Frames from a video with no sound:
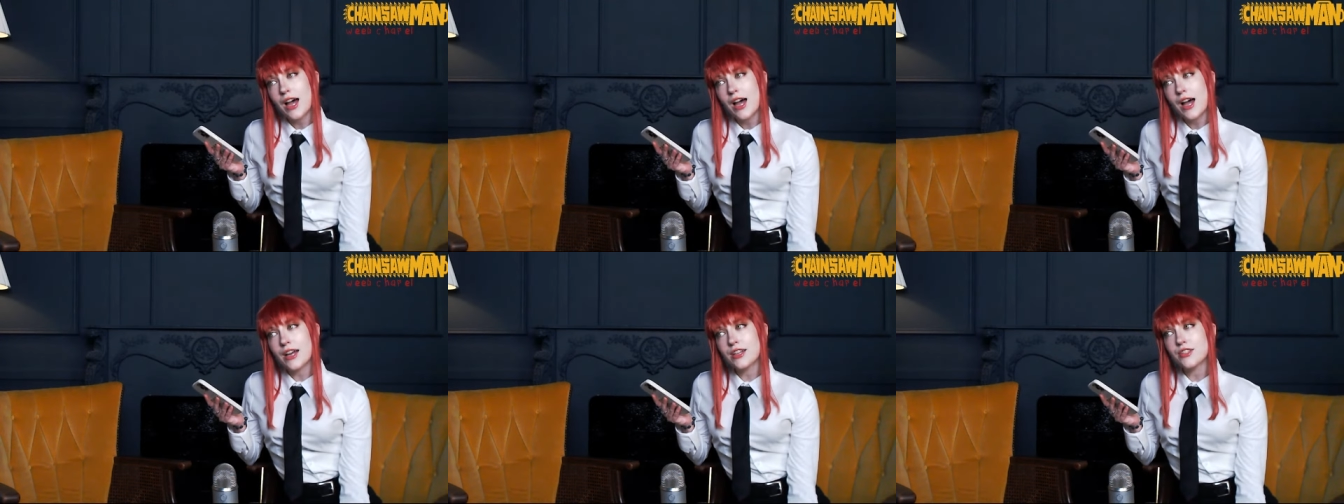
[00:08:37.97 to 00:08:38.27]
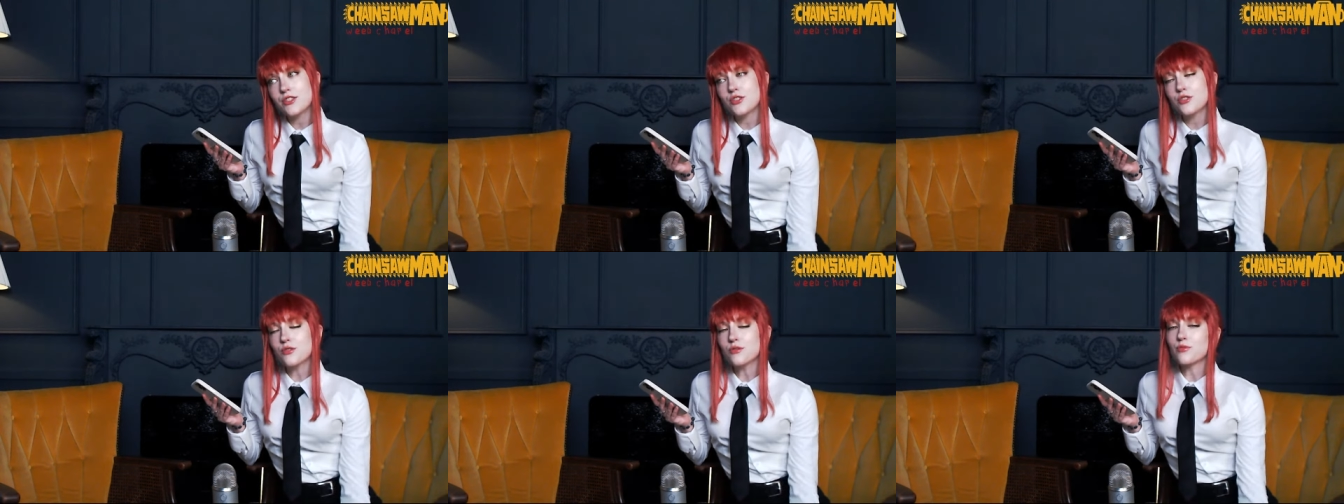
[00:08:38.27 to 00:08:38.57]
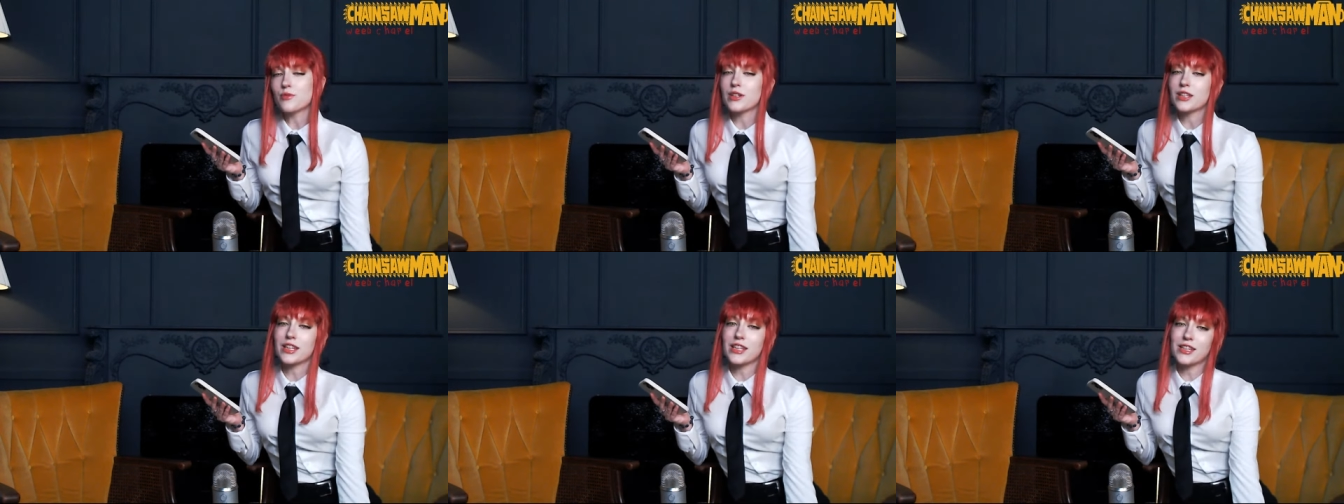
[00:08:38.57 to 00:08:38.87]
I do
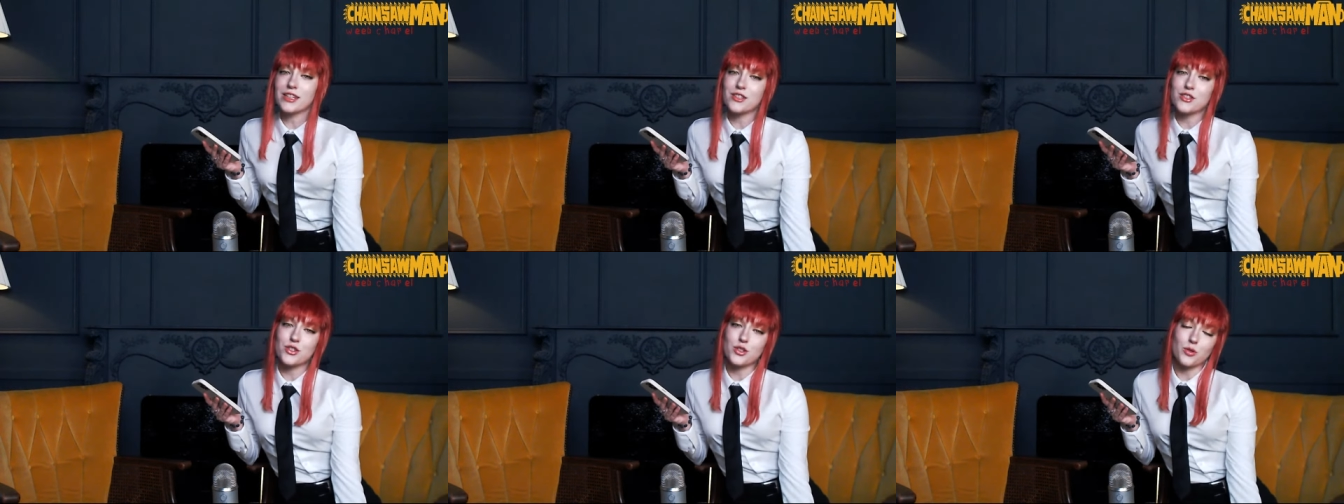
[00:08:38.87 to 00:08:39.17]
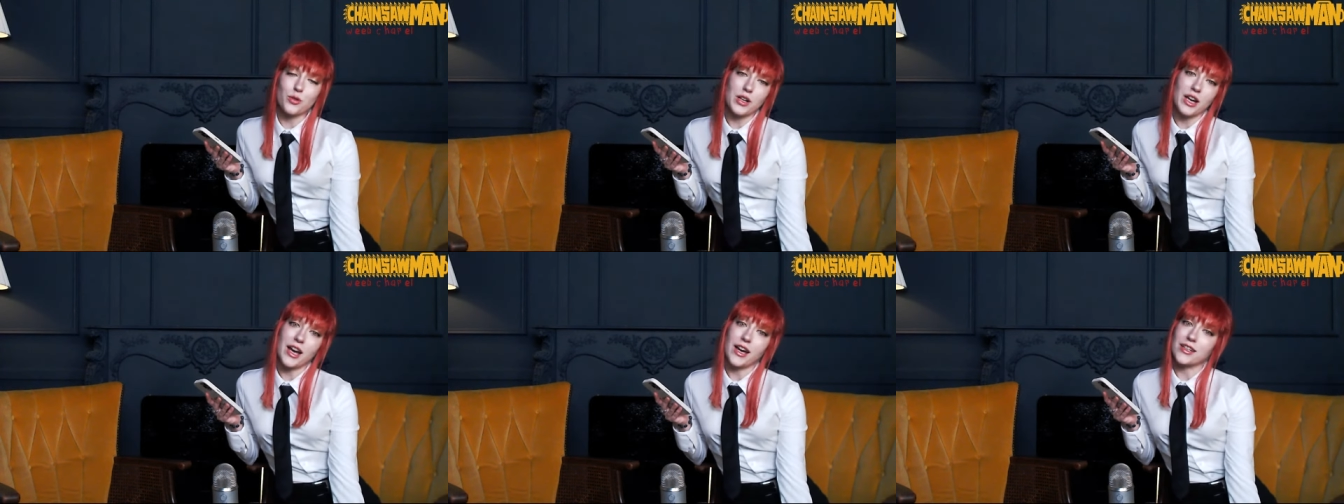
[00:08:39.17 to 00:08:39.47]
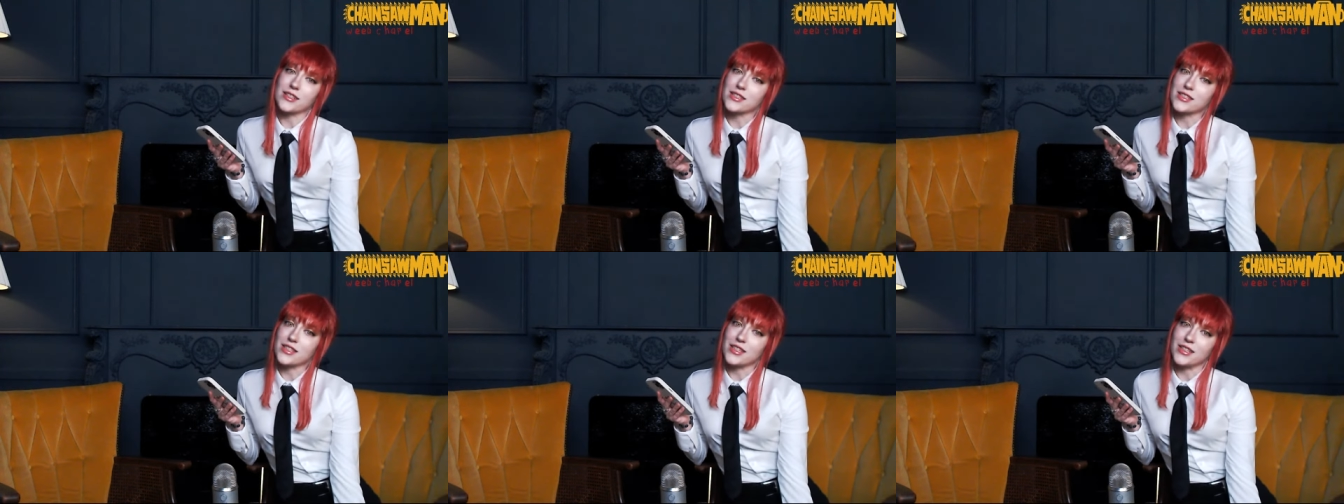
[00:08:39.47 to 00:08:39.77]
really enjoy
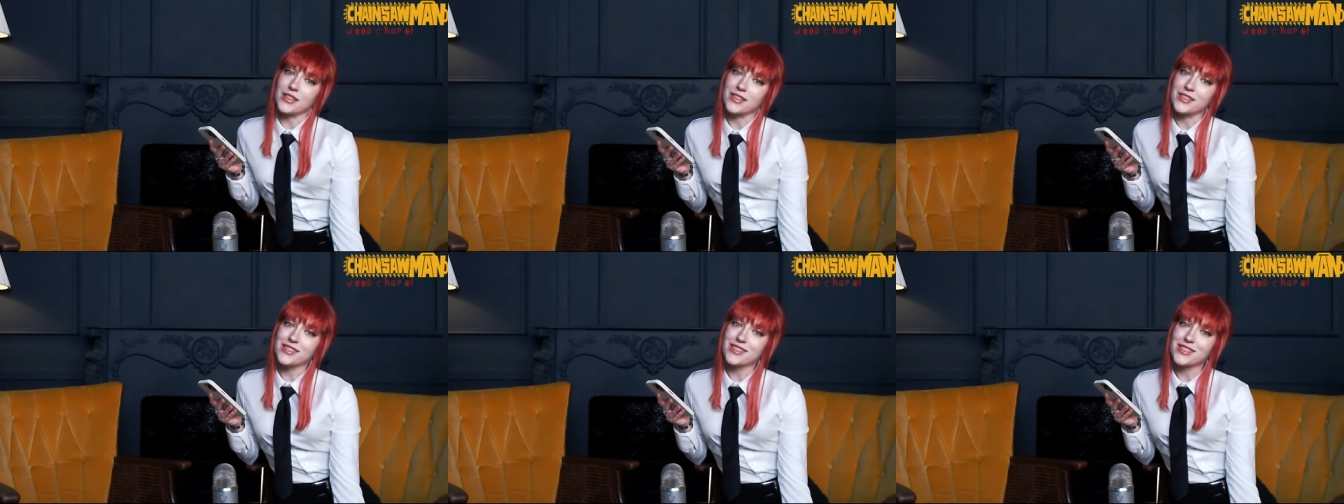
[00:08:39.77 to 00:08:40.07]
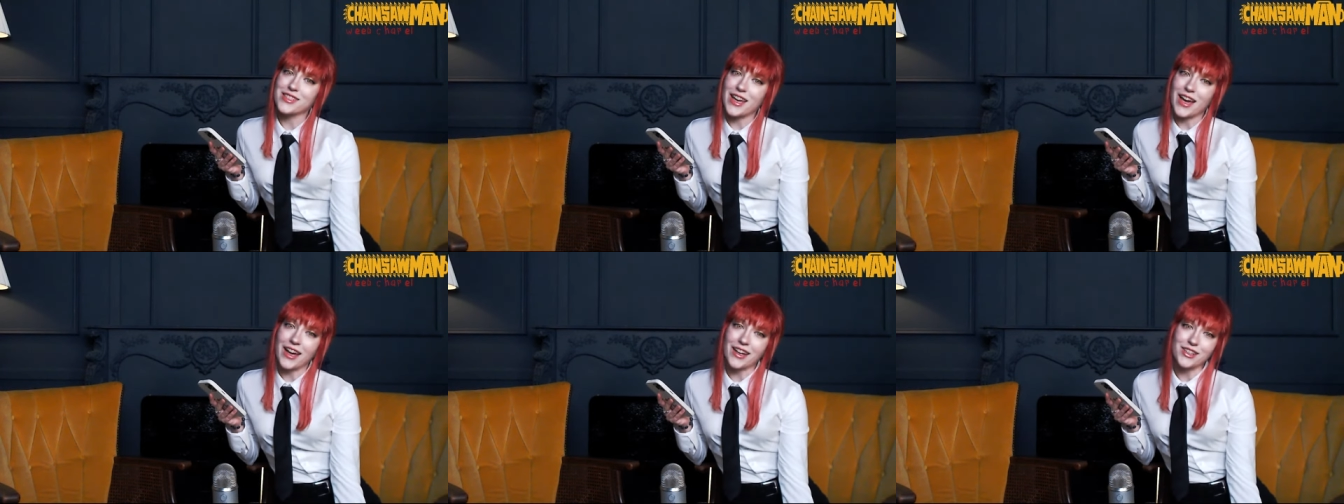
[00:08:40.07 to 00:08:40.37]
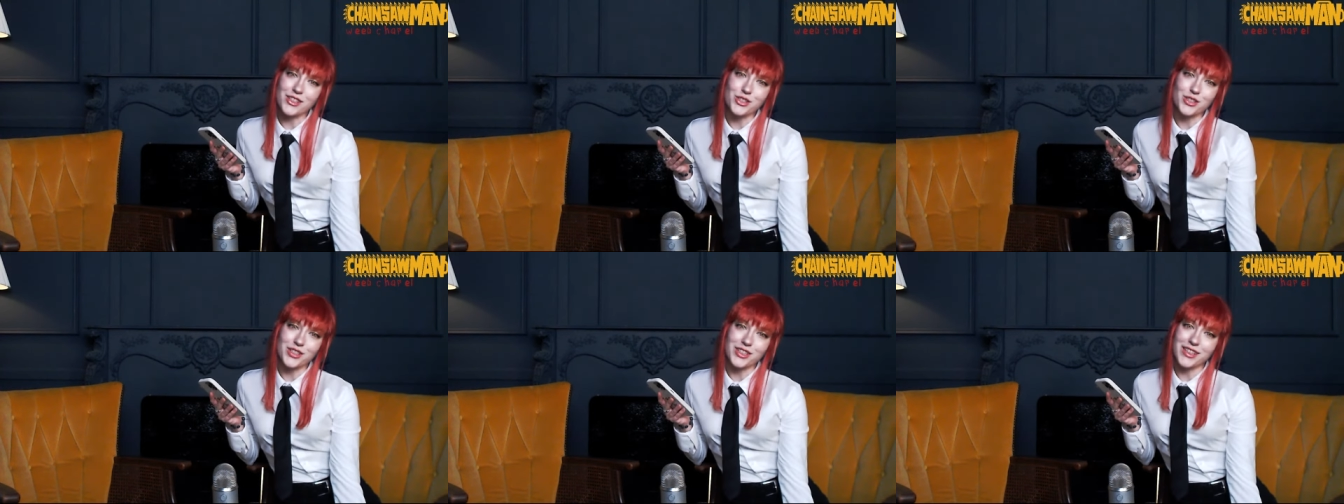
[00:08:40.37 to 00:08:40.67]
huskies,
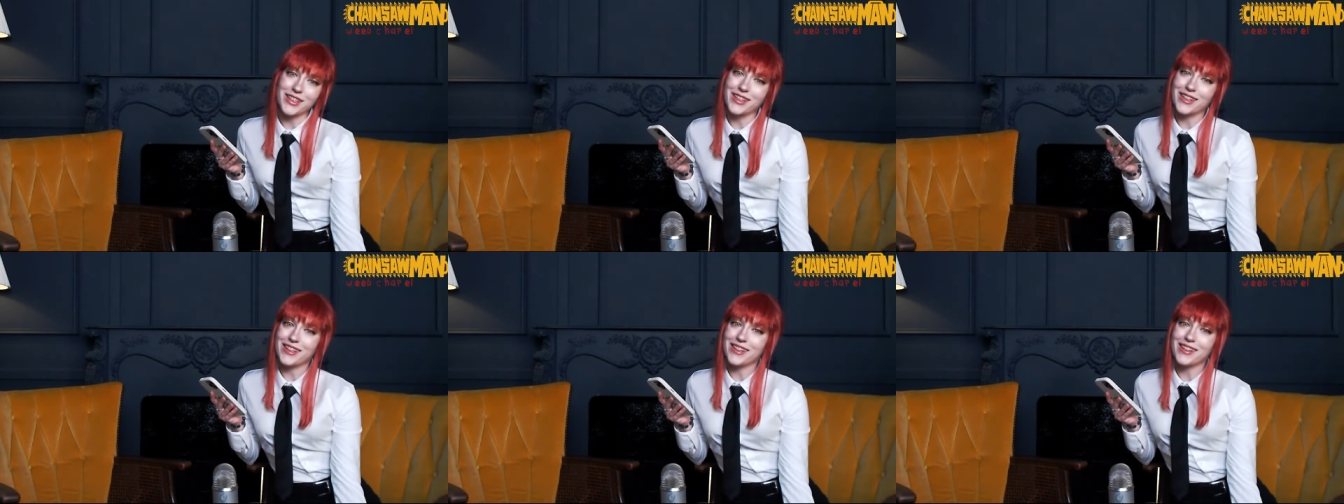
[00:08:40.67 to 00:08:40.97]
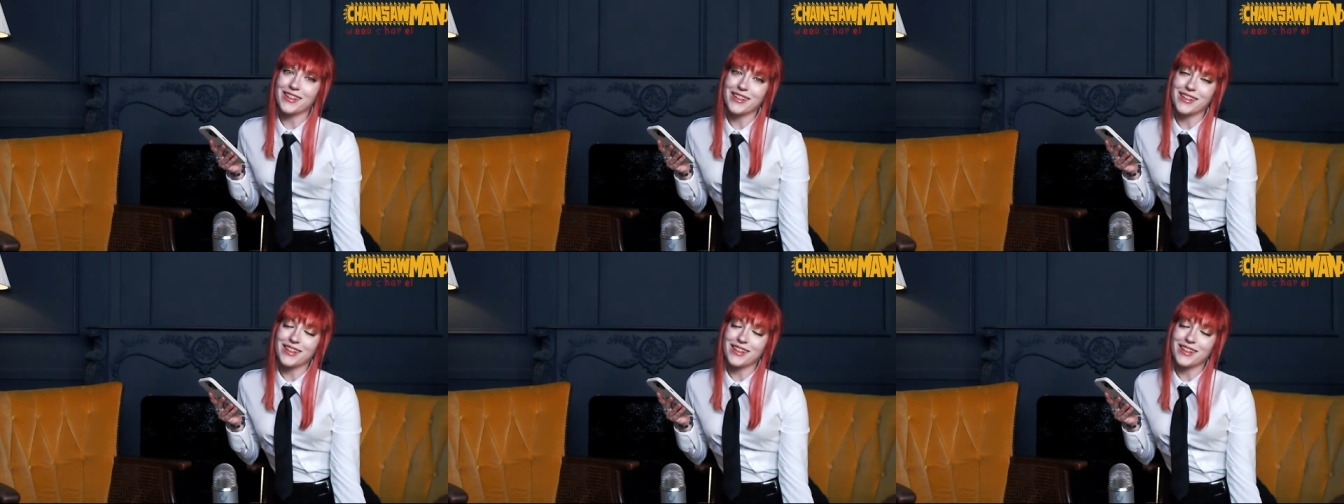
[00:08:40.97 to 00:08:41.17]
actually,